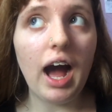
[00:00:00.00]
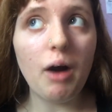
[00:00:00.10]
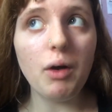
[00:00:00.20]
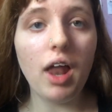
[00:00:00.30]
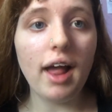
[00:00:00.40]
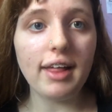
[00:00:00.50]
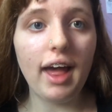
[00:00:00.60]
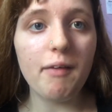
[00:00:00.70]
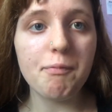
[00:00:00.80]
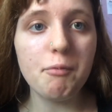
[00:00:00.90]
out and I
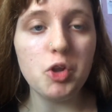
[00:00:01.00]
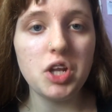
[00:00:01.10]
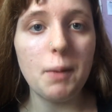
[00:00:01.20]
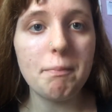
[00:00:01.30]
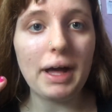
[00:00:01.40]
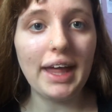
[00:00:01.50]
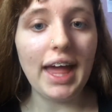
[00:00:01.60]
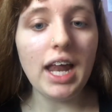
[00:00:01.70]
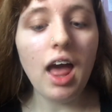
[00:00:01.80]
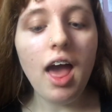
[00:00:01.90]
kept pushing it back
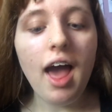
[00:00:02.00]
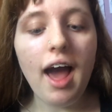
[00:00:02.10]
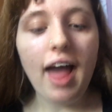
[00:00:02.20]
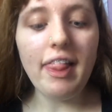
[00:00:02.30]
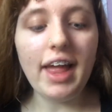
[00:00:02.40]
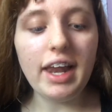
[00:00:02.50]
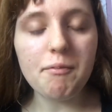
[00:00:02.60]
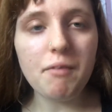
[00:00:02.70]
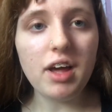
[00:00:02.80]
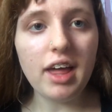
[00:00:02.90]
in and then
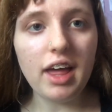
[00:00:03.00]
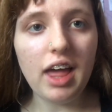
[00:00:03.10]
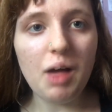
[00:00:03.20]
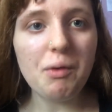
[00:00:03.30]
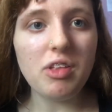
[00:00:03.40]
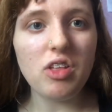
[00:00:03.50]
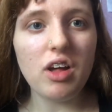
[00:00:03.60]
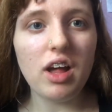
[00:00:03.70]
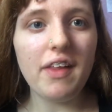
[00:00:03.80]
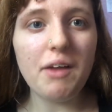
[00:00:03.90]
my it went
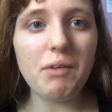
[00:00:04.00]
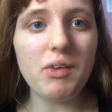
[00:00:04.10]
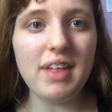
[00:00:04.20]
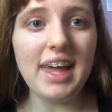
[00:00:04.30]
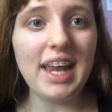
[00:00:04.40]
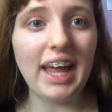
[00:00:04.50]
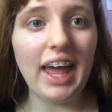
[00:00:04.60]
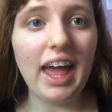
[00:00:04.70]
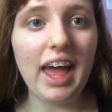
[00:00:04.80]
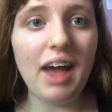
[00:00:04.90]
and then when it was
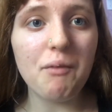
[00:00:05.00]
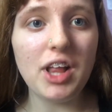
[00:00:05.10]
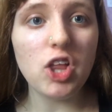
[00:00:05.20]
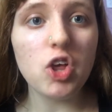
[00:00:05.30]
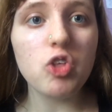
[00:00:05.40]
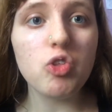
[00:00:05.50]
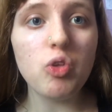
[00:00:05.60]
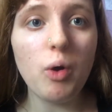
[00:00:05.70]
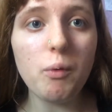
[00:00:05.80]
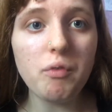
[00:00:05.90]
healing it went
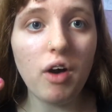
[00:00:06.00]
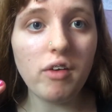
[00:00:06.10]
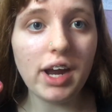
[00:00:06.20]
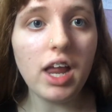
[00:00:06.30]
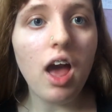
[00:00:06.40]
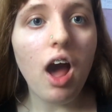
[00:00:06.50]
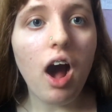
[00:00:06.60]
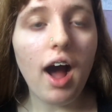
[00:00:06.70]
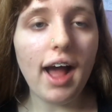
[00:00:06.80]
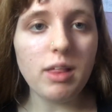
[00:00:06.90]
so far in
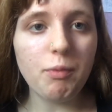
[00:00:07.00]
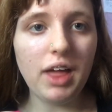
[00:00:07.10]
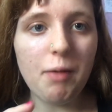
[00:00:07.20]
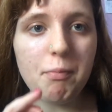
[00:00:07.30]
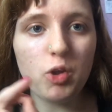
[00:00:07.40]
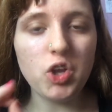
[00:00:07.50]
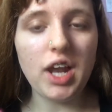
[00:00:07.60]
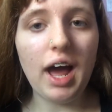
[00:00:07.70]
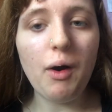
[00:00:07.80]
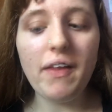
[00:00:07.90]
I had to keep
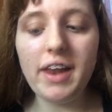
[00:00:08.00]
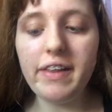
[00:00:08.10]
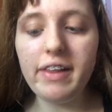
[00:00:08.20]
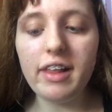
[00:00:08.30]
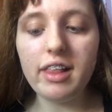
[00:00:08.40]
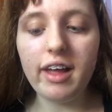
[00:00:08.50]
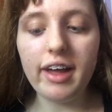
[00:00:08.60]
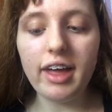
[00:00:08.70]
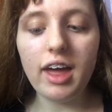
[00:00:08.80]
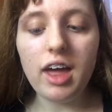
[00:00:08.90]
pushing out and then
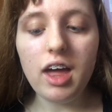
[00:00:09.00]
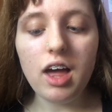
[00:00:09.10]
like